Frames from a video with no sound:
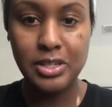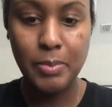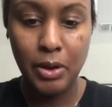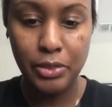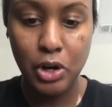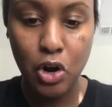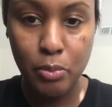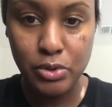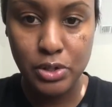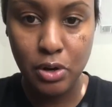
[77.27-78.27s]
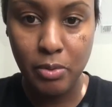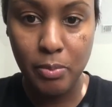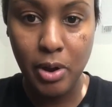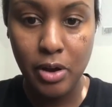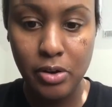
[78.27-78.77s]
about the Comotomo
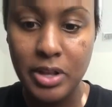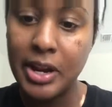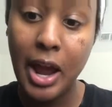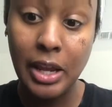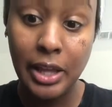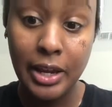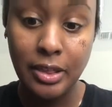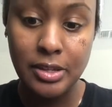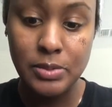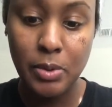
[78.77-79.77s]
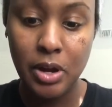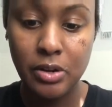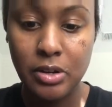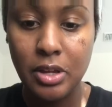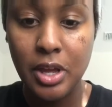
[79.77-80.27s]
bottle and I like this
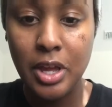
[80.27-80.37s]
bottle.